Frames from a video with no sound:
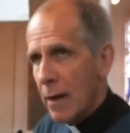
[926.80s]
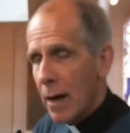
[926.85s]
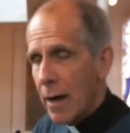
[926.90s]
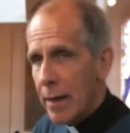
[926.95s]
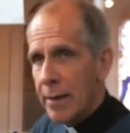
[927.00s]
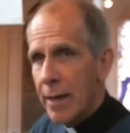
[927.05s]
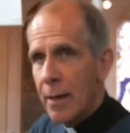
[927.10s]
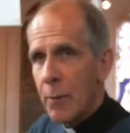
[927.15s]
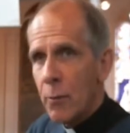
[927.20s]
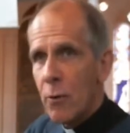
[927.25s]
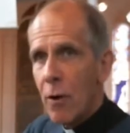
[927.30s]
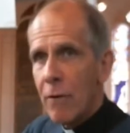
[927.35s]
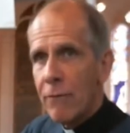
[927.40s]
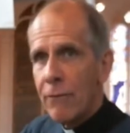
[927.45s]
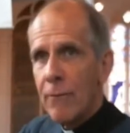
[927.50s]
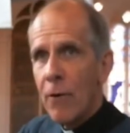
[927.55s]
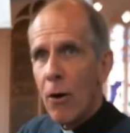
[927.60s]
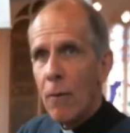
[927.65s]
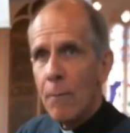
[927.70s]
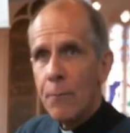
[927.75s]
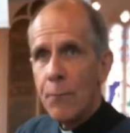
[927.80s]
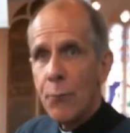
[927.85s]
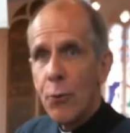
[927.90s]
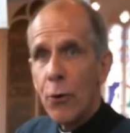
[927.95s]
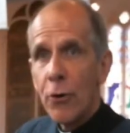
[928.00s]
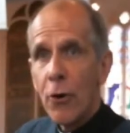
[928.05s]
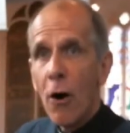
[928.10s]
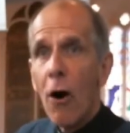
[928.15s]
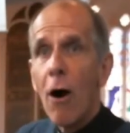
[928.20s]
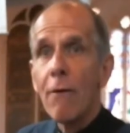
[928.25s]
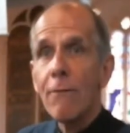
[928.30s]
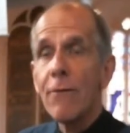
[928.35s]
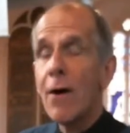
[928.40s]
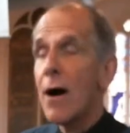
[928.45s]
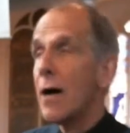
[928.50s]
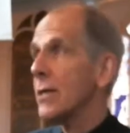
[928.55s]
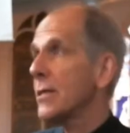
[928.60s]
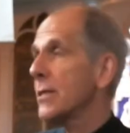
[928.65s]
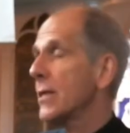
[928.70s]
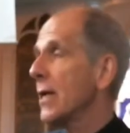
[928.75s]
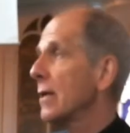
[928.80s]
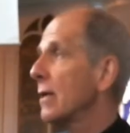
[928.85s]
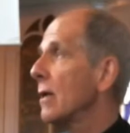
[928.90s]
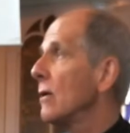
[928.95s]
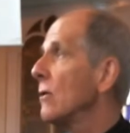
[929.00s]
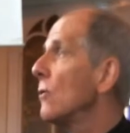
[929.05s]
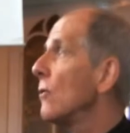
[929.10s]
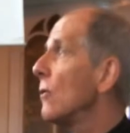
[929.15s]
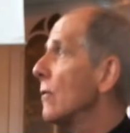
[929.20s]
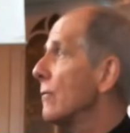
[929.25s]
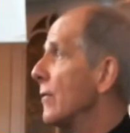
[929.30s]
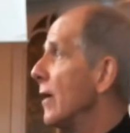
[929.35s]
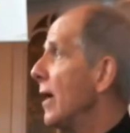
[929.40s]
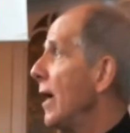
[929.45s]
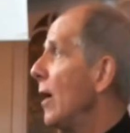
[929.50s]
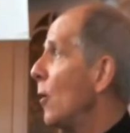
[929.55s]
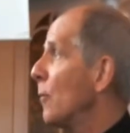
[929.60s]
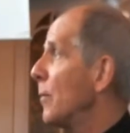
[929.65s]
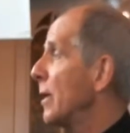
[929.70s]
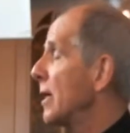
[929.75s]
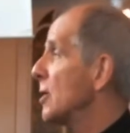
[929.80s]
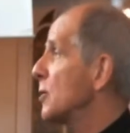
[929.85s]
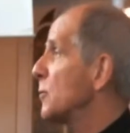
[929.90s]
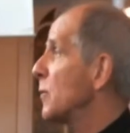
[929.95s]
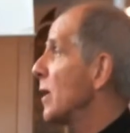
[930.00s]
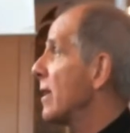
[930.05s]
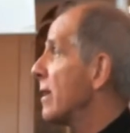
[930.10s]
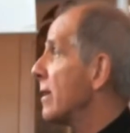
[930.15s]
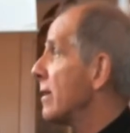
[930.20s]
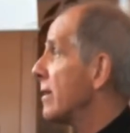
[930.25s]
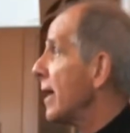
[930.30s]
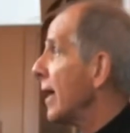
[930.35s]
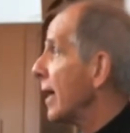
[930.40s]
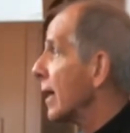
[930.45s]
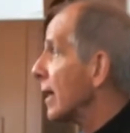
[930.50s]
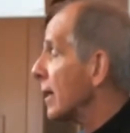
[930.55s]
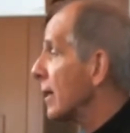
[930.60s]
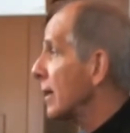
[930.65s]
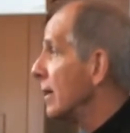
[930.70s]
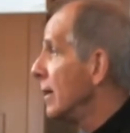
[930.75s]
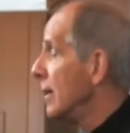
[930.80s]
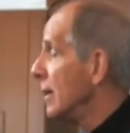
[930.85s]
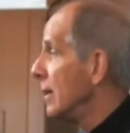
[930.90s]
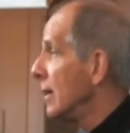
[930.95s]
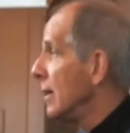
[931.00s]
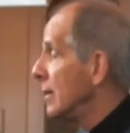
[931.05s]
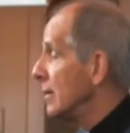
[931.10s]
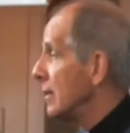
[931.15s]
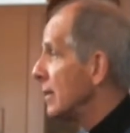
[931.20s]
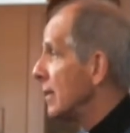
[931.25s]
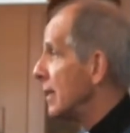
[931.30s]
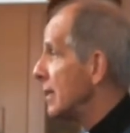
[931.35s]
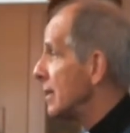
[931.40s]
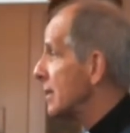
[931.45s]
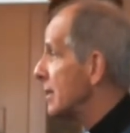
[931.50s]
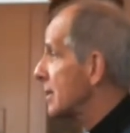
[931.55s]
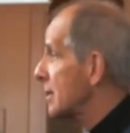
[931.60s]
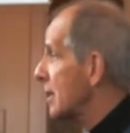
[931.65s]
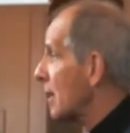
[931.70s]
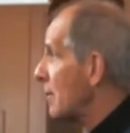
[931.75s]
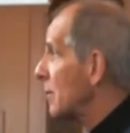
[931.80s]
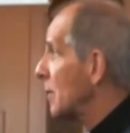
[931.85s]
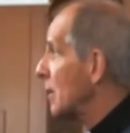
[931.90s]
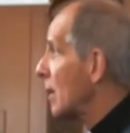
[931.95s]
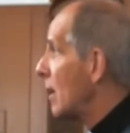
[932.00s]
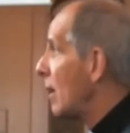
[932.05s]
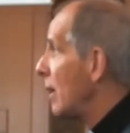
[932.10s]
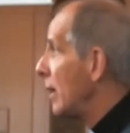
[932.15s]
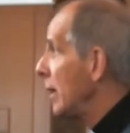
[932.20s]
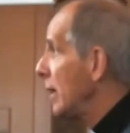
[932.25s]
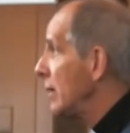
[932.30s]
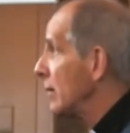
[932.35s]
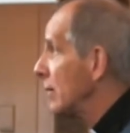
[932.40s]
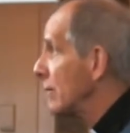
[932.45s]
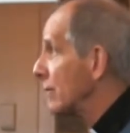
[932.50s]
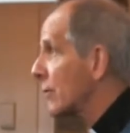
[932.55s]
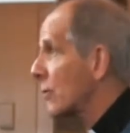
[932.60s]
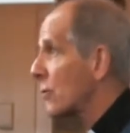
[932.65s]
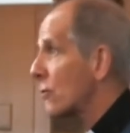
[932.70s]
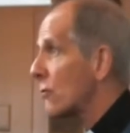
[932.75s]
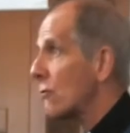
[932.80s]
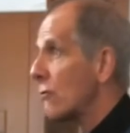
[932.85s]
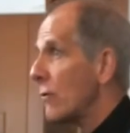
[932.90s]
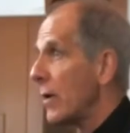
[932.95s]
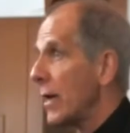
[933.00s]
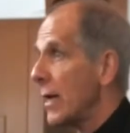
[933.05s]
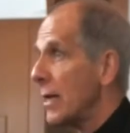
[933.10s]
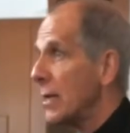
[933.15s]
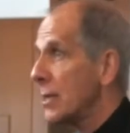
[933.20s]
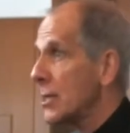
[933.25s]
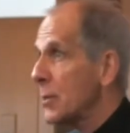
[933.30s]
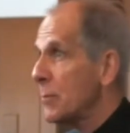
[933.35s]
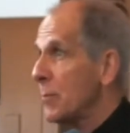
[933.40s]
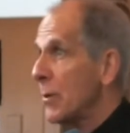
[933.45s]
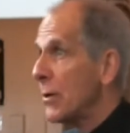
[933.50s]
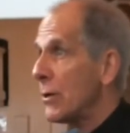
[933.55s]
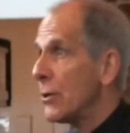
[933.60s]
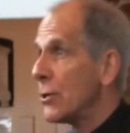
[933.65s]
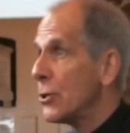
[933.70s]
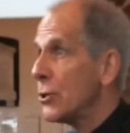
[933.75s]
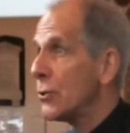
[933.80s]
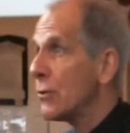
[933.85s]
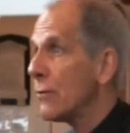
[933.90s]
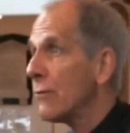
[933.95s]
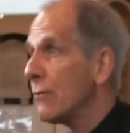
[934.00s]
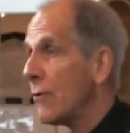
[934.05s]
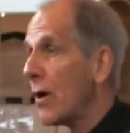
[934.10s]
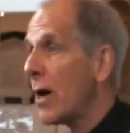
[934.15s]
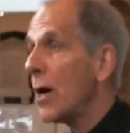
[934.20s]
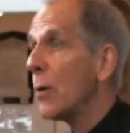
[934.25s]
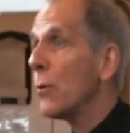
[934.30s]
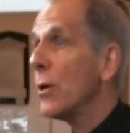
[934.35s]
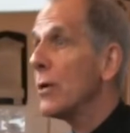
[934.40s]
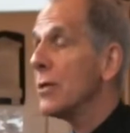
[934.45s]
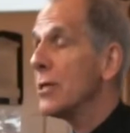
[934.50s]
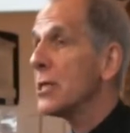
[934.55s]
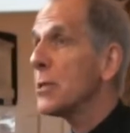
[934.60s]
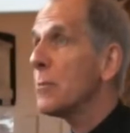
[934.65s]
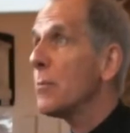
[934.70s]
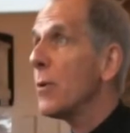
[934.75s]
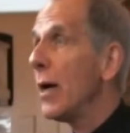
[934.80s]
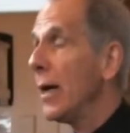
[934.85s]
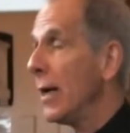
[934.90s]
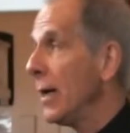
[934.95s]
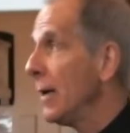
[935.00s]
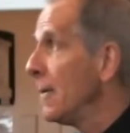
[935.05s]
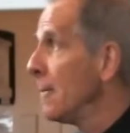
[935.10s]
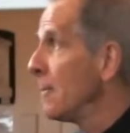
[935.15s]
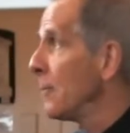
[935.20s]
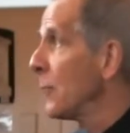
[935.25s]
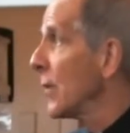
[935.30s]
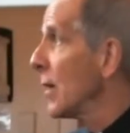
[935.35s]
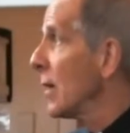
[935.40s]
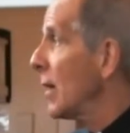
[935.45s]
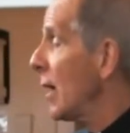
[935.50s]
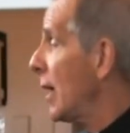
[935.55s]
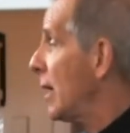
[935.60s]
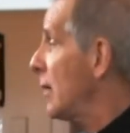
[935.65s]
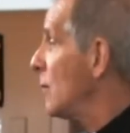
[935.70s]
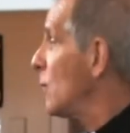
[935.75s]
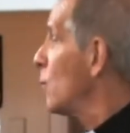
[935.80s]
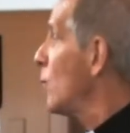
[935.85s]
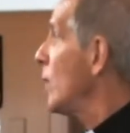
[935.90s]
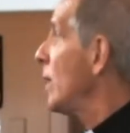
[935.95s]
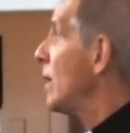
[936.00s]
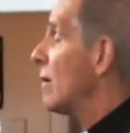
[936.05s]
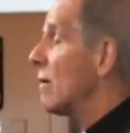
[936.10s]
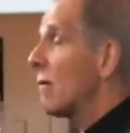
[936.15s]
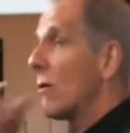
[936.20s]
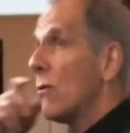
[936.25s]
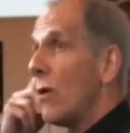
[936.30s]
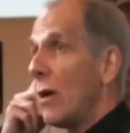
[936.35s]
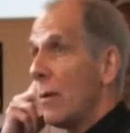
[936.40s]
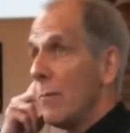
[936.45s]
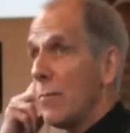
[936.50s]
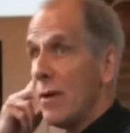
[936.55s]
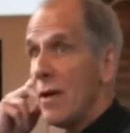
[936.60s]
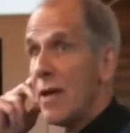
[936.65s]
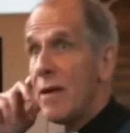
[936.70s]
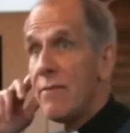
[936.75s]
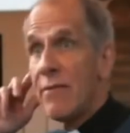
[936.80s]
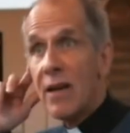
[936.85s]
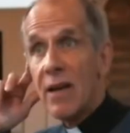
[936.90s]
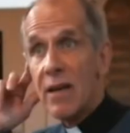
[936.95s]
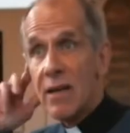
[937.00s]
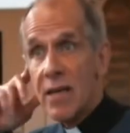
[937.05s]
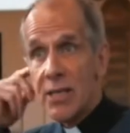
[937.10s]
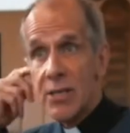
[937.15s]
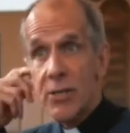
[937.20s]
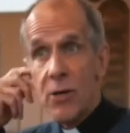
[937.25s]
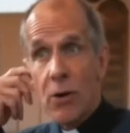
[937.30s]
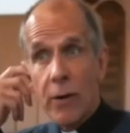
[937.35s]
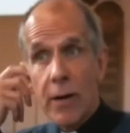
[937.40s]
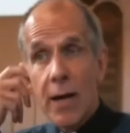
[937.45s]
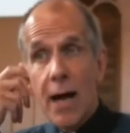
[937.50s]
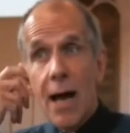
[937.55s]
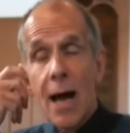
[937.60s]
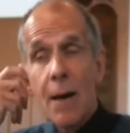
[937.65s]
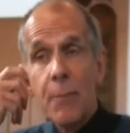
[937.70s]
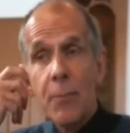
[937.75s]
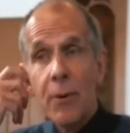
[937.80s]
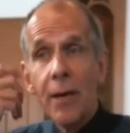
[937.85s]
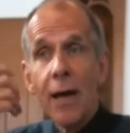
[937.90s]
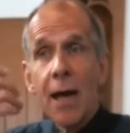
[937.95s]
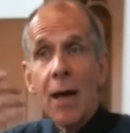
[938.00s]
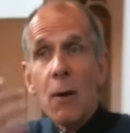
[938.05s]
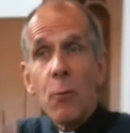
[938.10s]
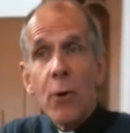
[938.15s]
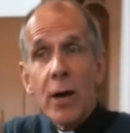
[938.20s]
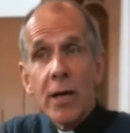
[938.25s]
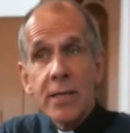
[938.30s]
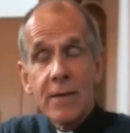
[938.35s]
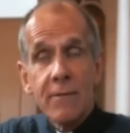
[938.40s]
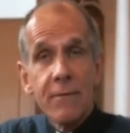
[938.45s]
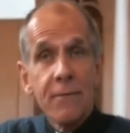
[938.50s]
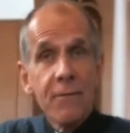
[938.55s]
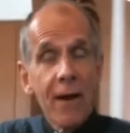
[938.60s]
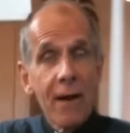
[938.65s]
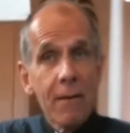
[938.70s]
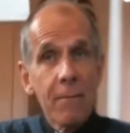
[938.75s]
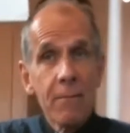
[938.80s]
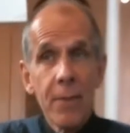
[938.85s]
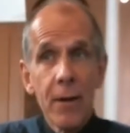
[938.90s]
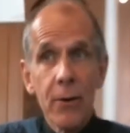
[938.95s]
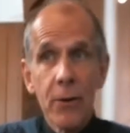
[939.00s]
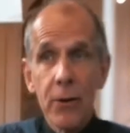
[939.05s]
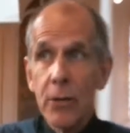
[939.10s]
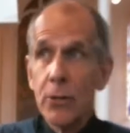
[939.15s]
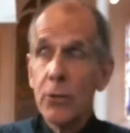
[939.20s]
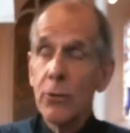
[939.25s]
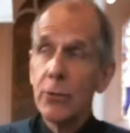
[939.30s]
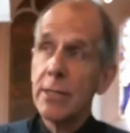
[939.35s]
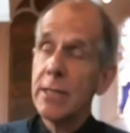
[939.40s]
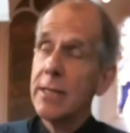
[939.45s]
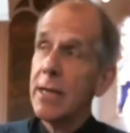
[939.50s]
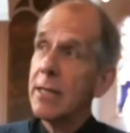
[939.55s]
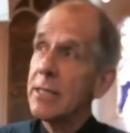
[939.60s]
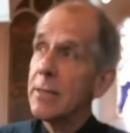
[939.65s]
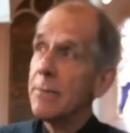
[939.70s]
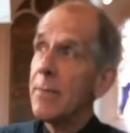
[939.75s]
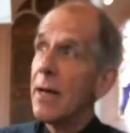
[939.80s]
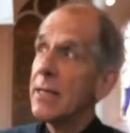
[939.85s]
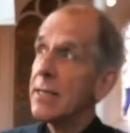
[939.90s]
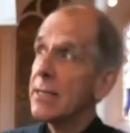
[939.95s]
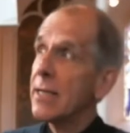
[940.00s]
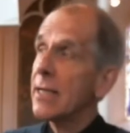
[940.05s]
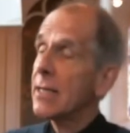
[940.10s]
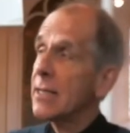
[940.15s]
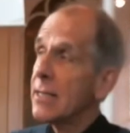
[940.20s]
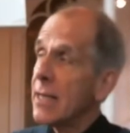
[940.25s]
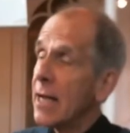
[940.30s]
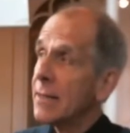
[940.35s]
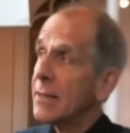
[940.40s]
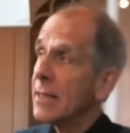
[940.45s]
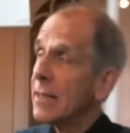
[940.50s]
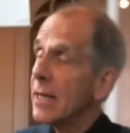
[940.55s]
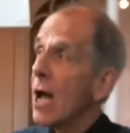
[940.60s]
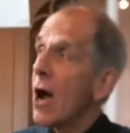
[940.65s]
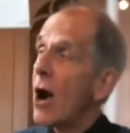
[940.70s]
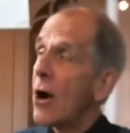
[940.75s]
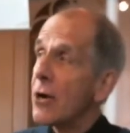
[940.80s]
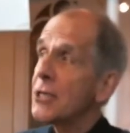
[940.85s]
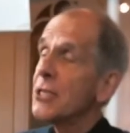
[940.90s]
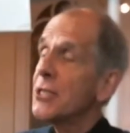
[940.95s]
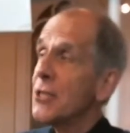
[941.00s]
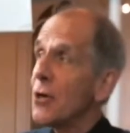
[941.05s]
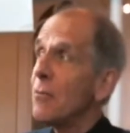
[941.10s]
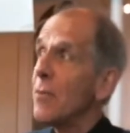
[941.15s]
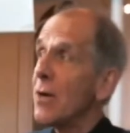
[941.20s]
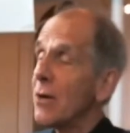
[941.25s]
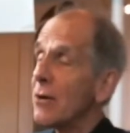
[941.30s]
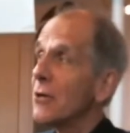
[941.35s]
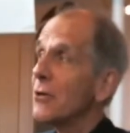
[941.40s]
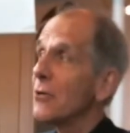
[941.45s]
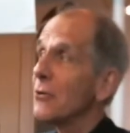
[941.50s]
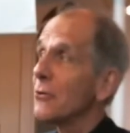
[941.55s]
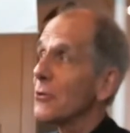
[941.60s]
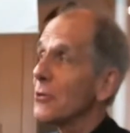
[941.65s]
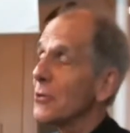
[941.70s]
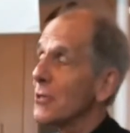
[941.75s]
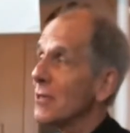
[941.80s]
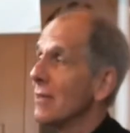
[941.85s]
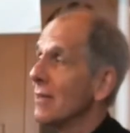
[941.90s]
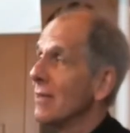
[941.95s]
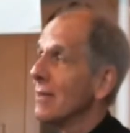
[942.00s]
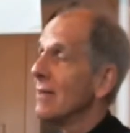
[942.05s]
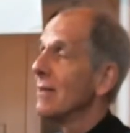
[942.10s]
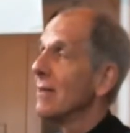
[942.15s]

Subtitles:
I think we're often put off asking the Lord for help because we think that it is some kind of great spiritual firework display. And we don't quite believe it and it's not going to happen. Whereas in fact, miracles in a domestic setting are still miracles.